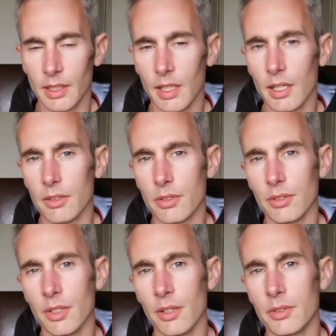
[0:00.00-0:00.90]
And I'd like you
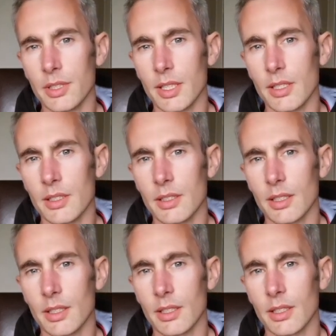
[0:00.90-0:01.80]
to
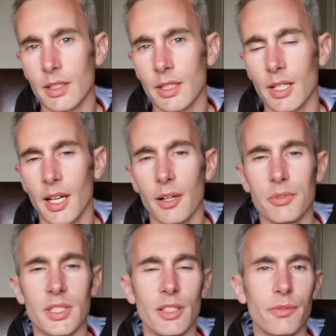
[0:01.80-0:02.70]
notice
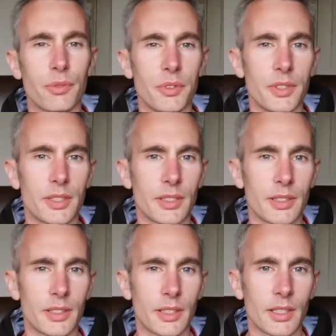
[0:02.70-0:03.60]
how different
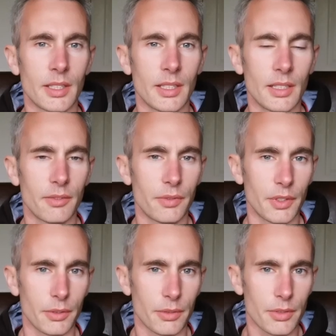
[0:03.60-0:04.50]
it
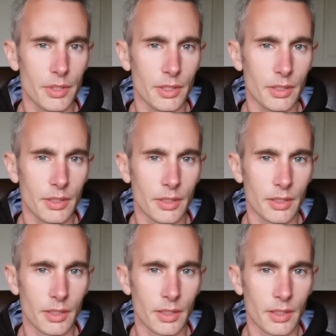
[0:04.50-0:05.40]
feels
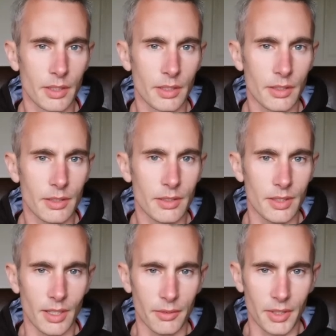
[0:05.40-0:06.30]

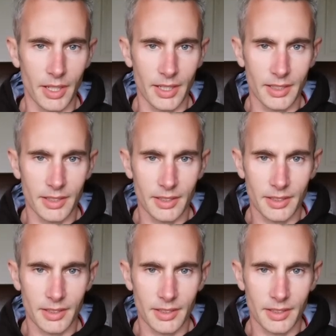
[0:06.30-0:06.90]
to the other hand.